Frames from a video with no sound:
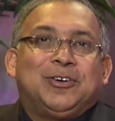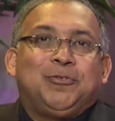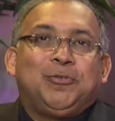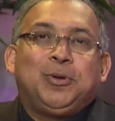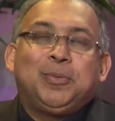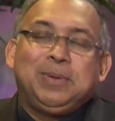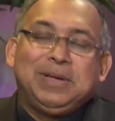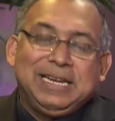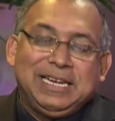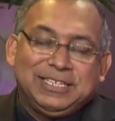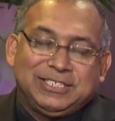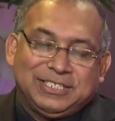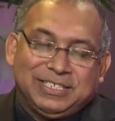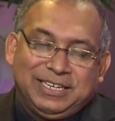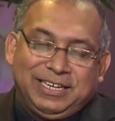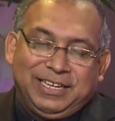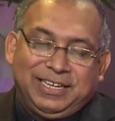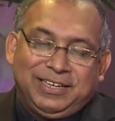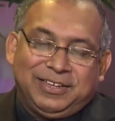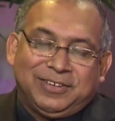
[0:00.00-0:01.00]
We've been
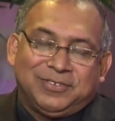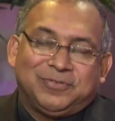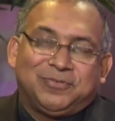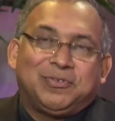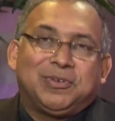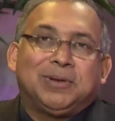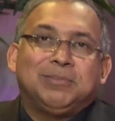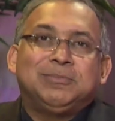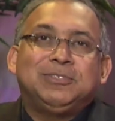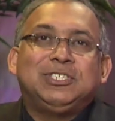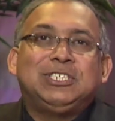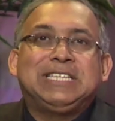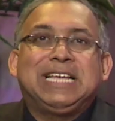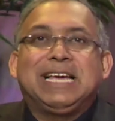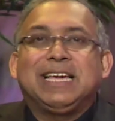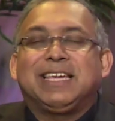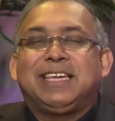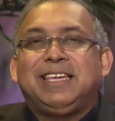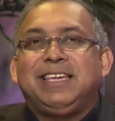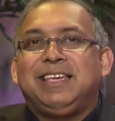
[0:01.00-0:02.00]
listening from
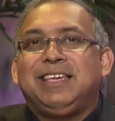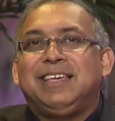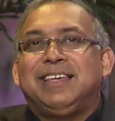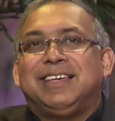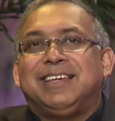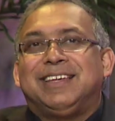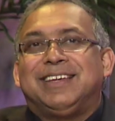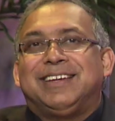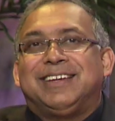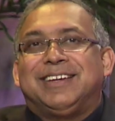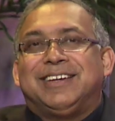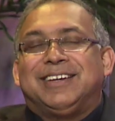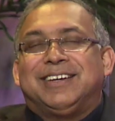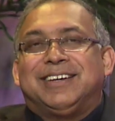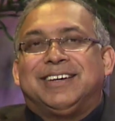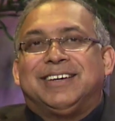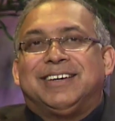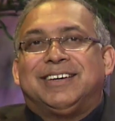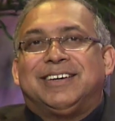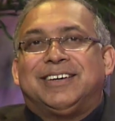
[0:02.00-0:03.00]
Zaki,
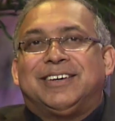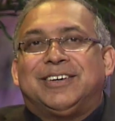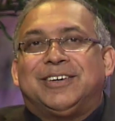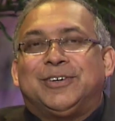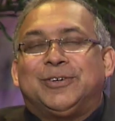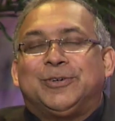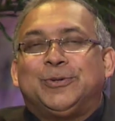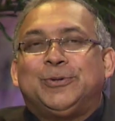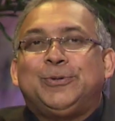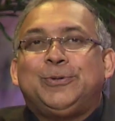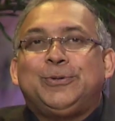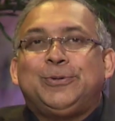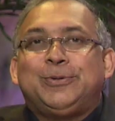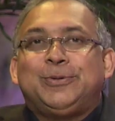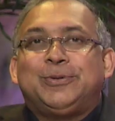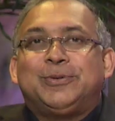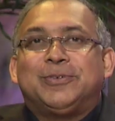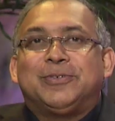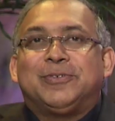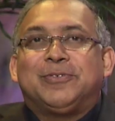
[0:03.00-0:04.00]
uh,
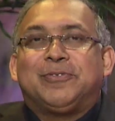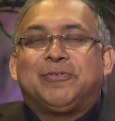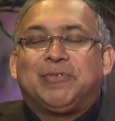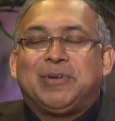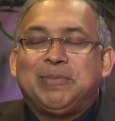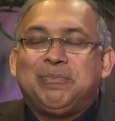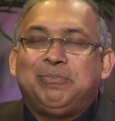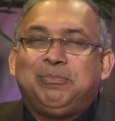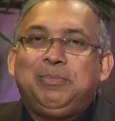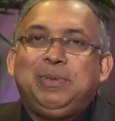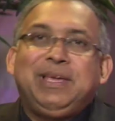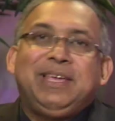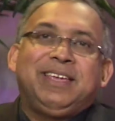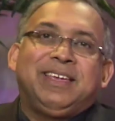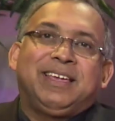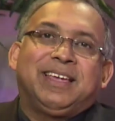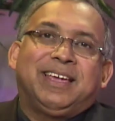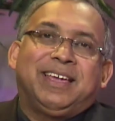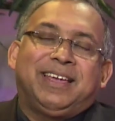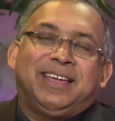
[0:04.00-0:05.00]
who from
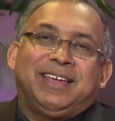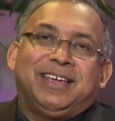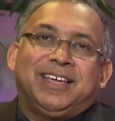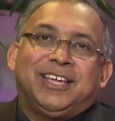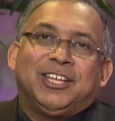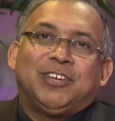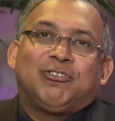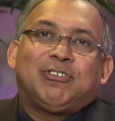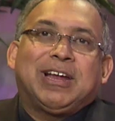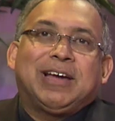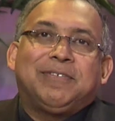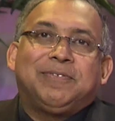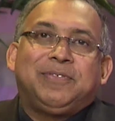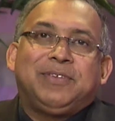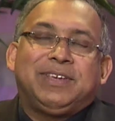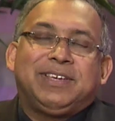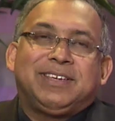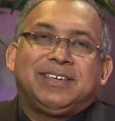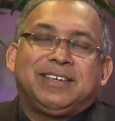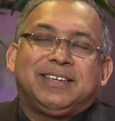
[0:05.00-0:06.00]
being a
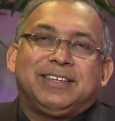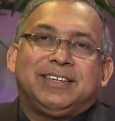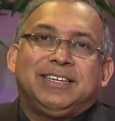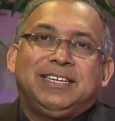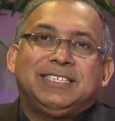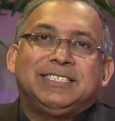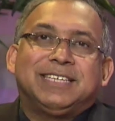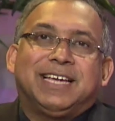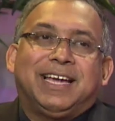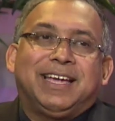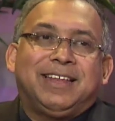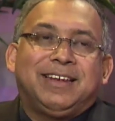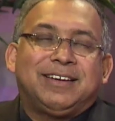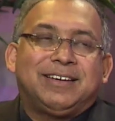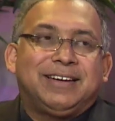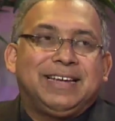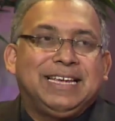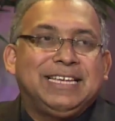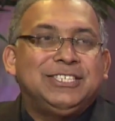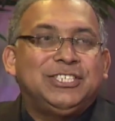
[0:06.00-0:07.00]
traffic designer,
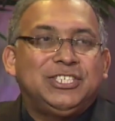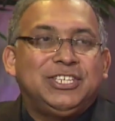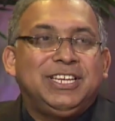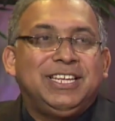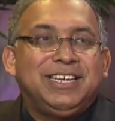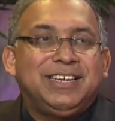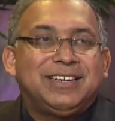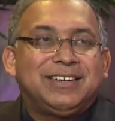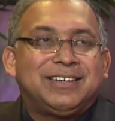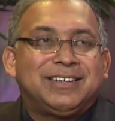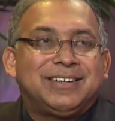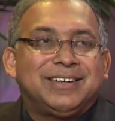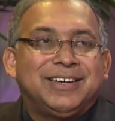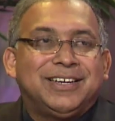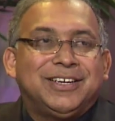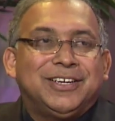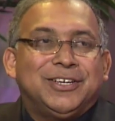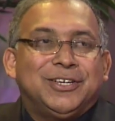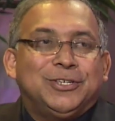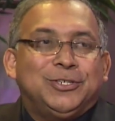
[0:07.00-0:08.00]
engineer,
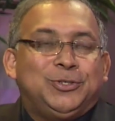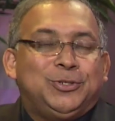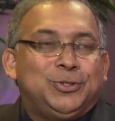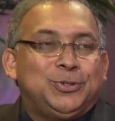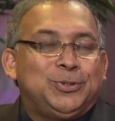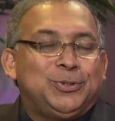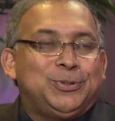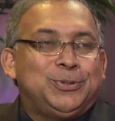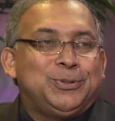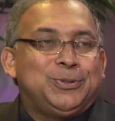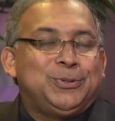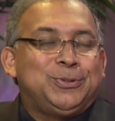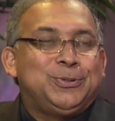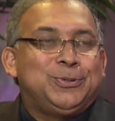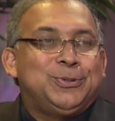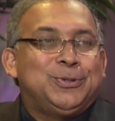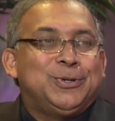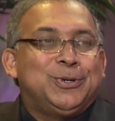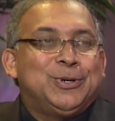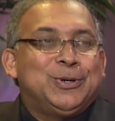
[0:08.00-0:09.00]
to
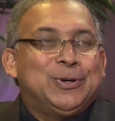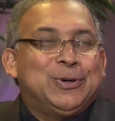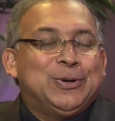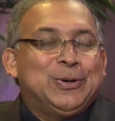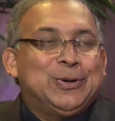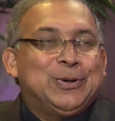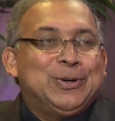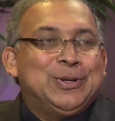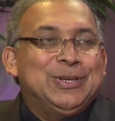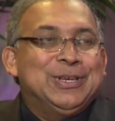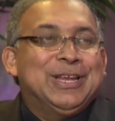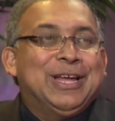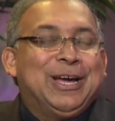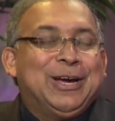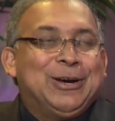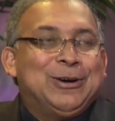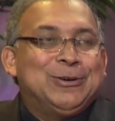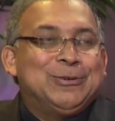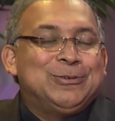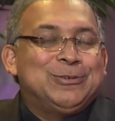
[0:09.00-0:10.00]

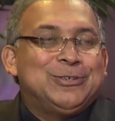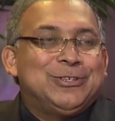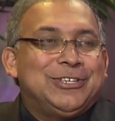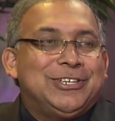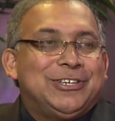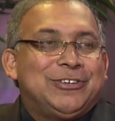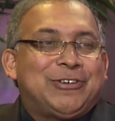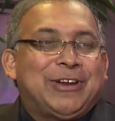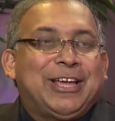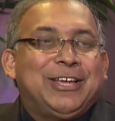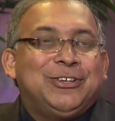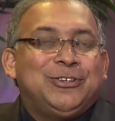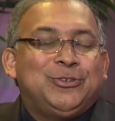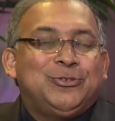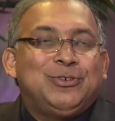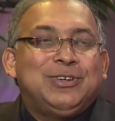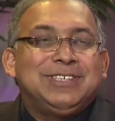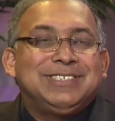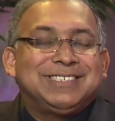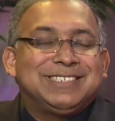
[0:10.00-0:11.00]
now trying to
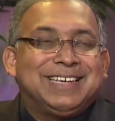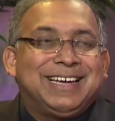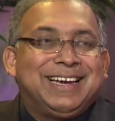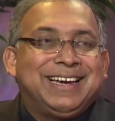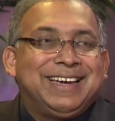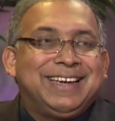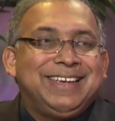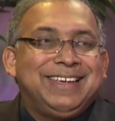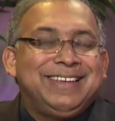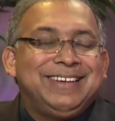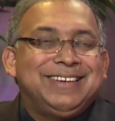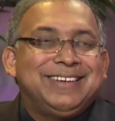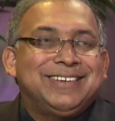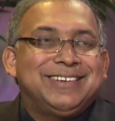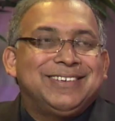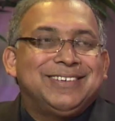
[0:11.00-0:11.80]
design,